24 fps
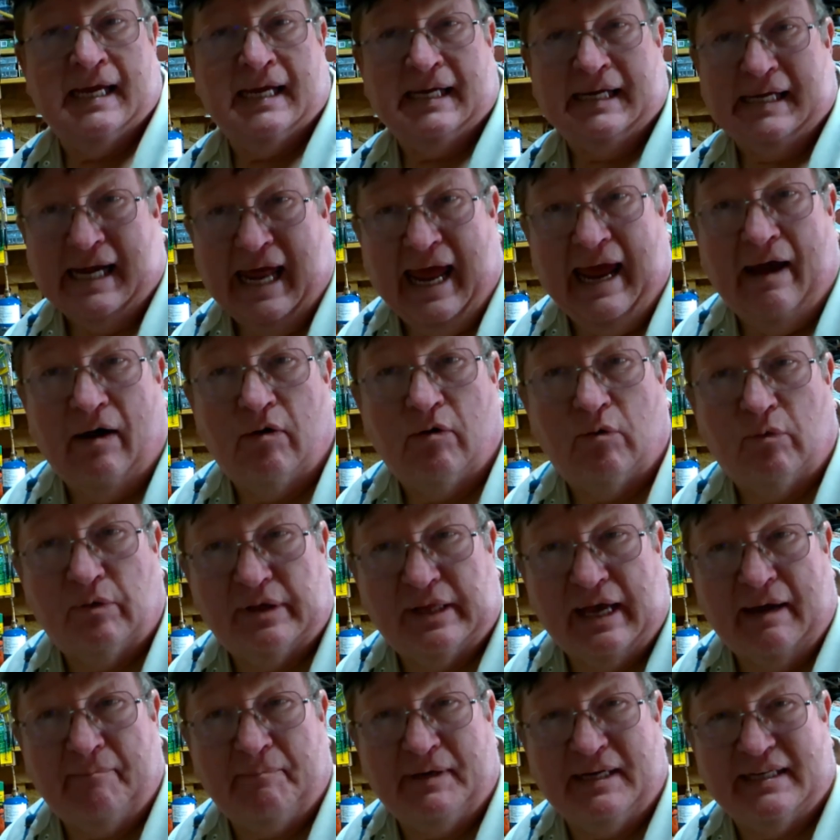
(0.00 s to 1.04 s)
Now, with
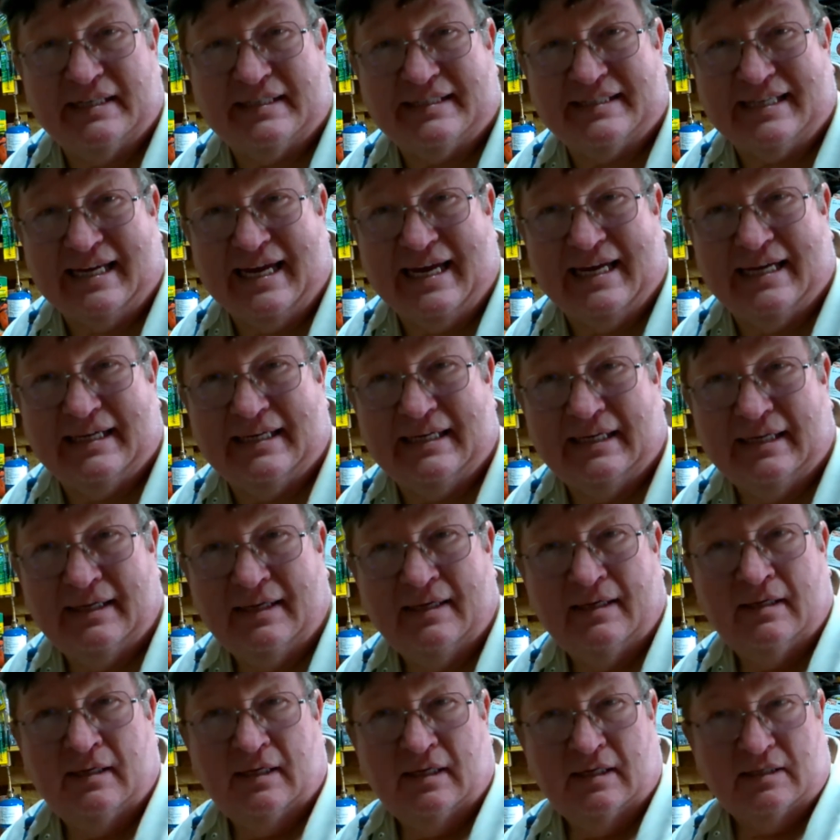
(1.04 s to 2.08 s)
that being said,
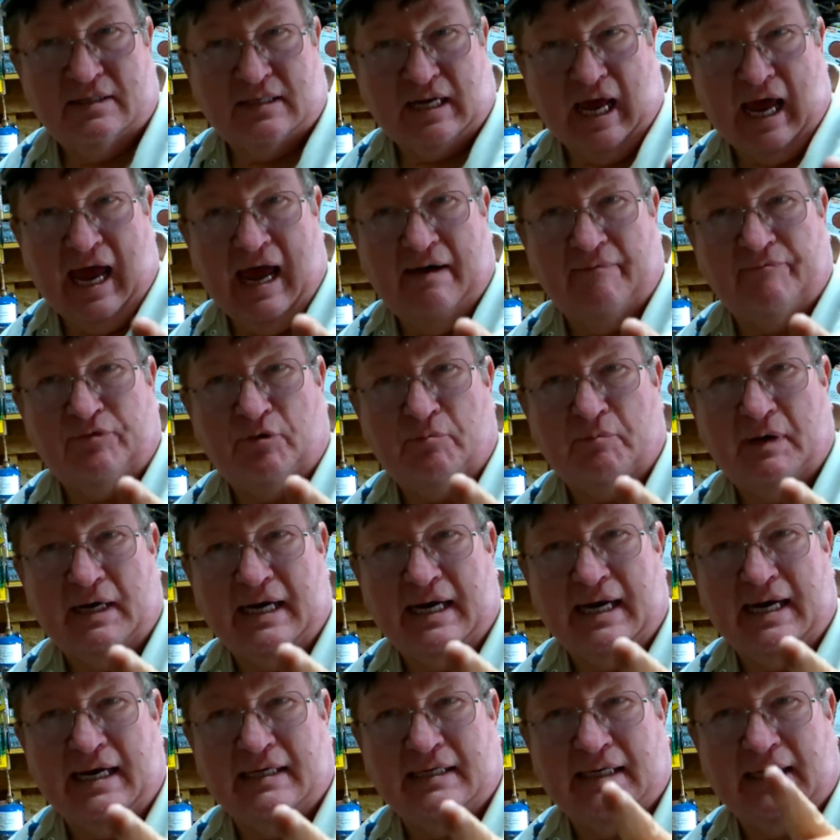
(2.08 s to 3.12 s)
it's time for
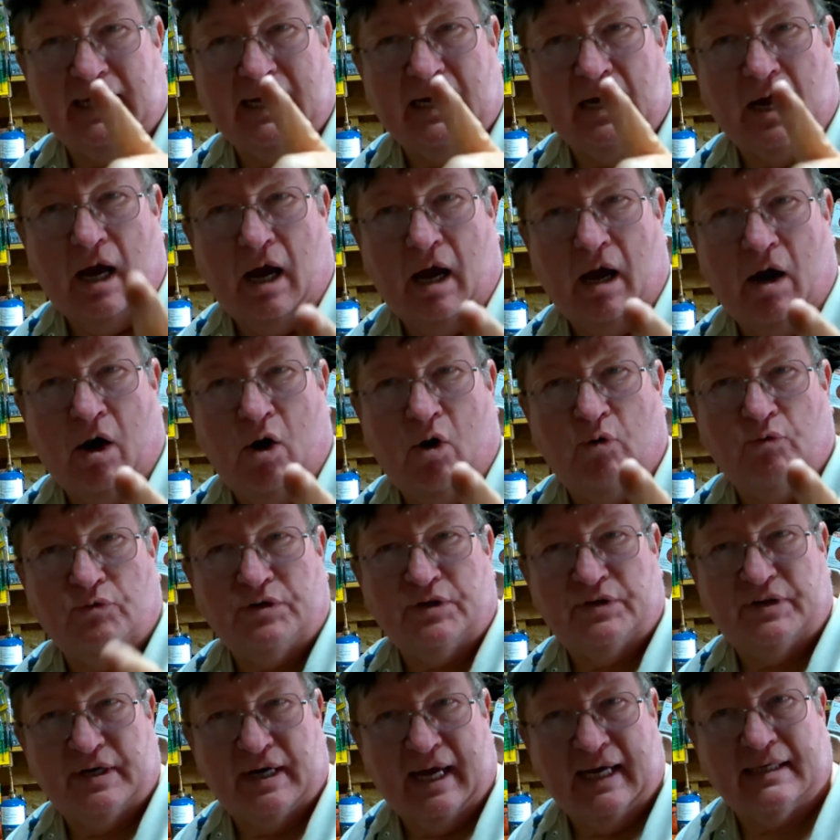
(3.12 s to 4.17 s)
me to get on to
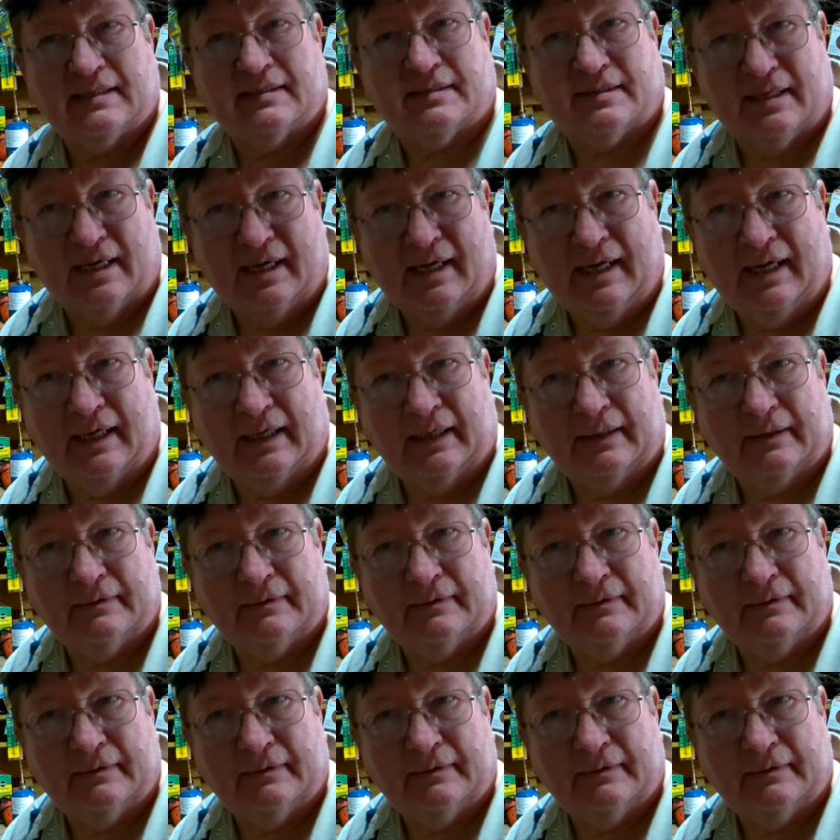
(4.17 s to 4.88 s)
the next thing.